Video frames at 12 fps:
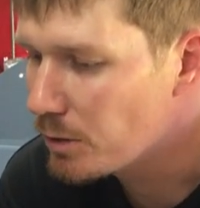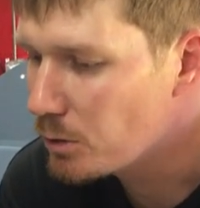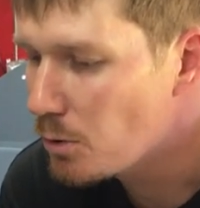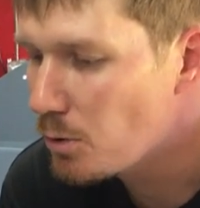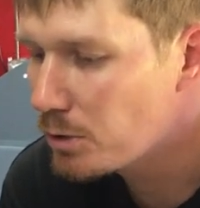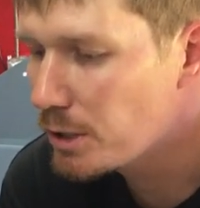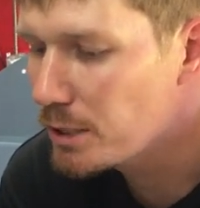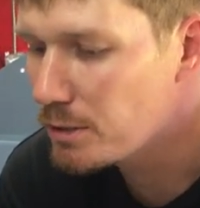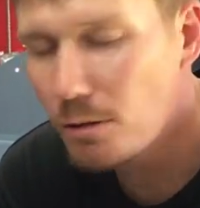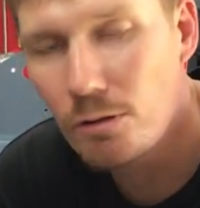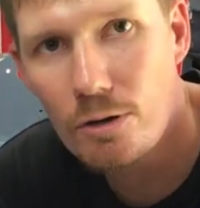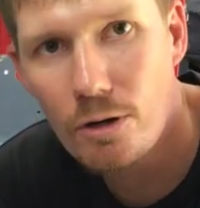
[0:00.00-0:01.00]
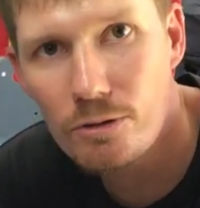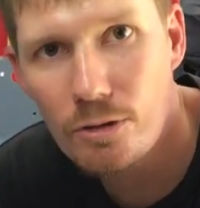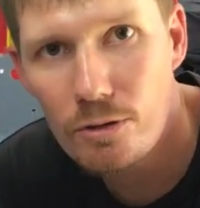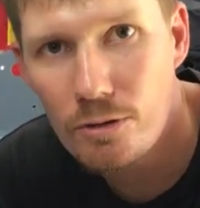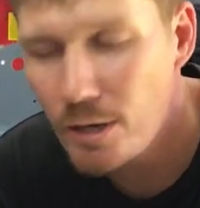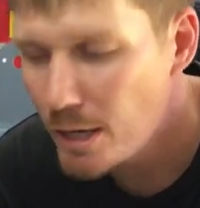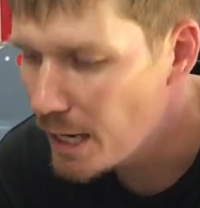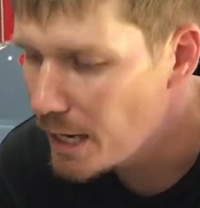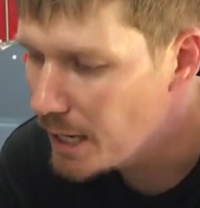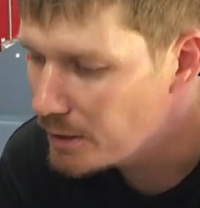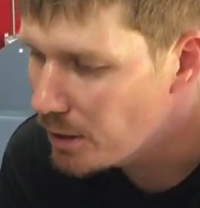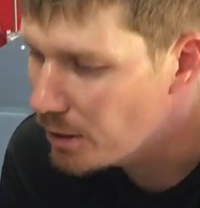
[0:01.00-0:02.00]
cork gets glued onto.
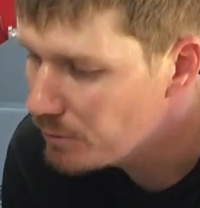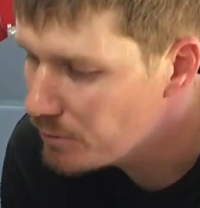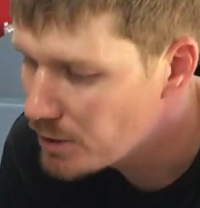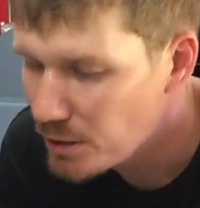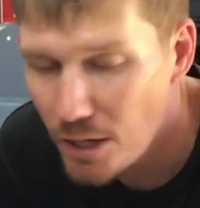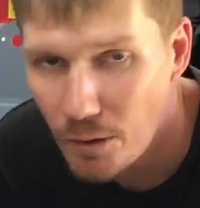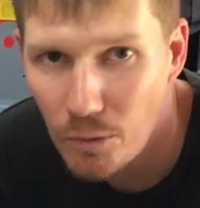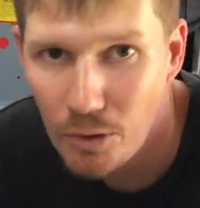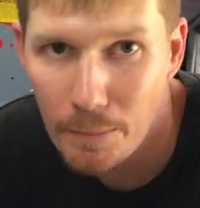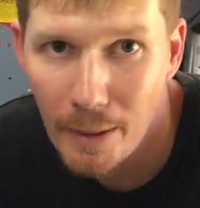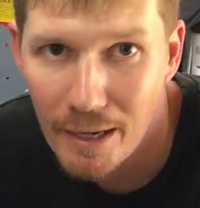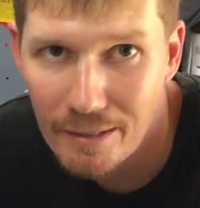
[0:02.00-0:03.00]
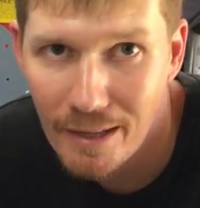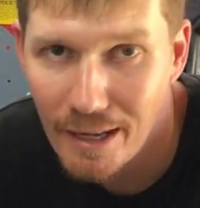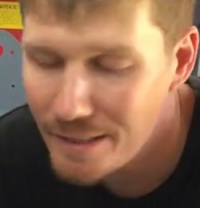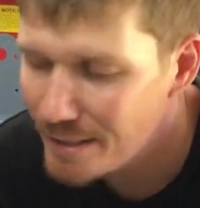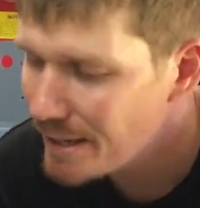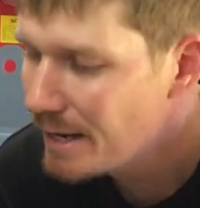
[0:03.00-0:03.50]
So obviously you don't want to paint that.